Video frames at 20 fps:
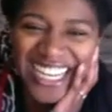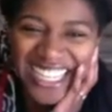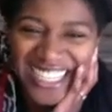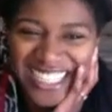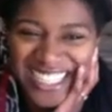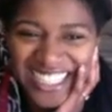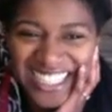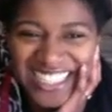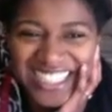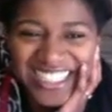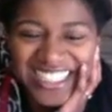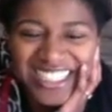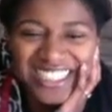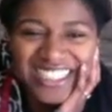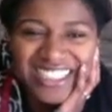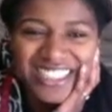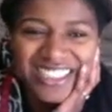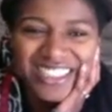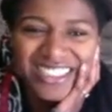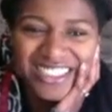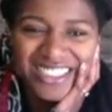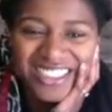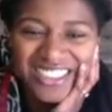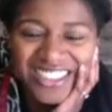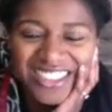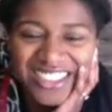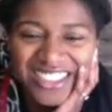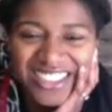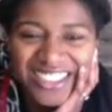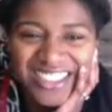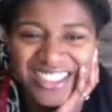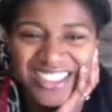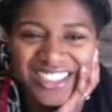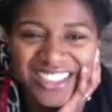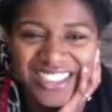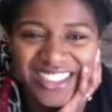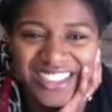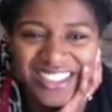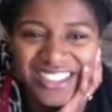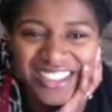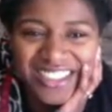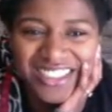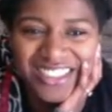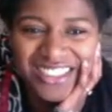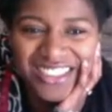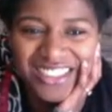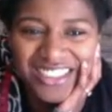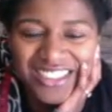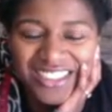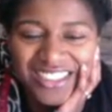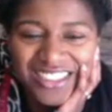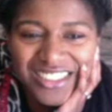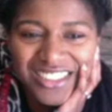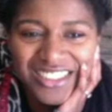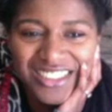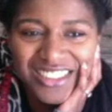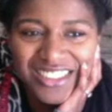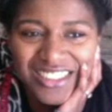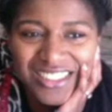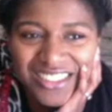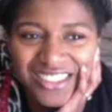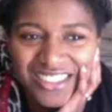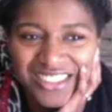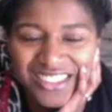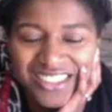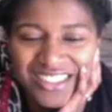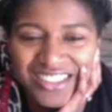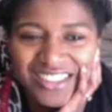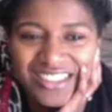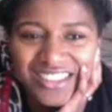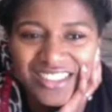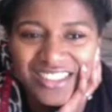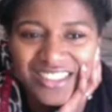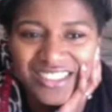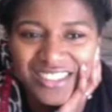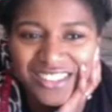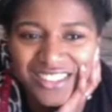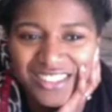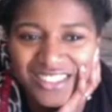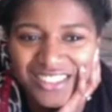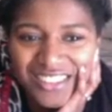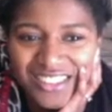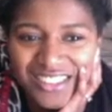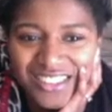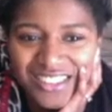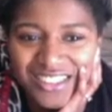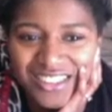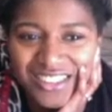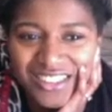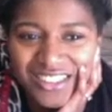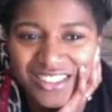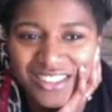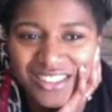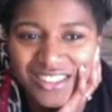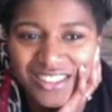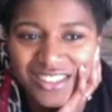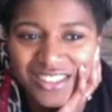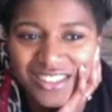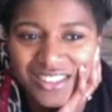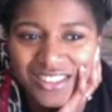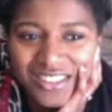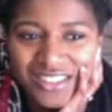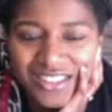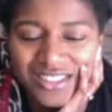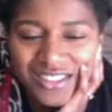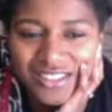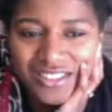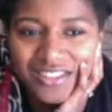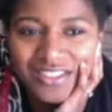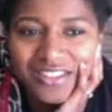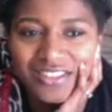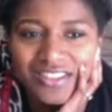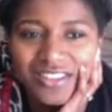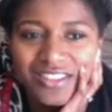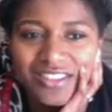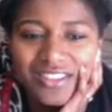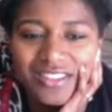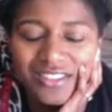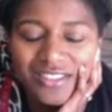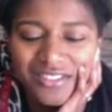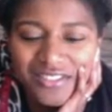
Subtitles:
This person isn't speaking.